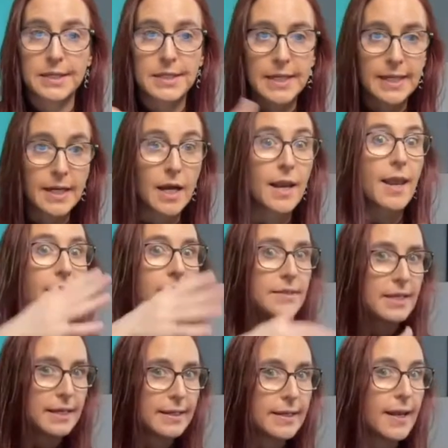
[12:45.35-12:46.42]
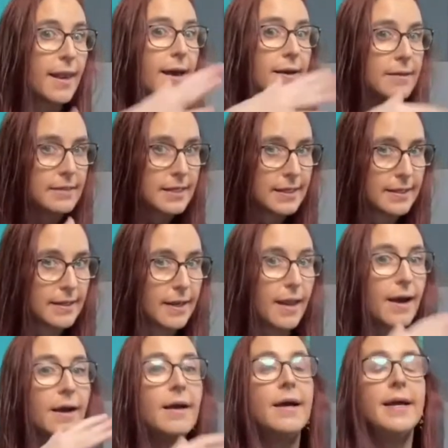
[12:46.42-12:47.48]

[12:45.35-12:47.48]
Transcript: Ding-a-la, ding-a-la, ding-a-la.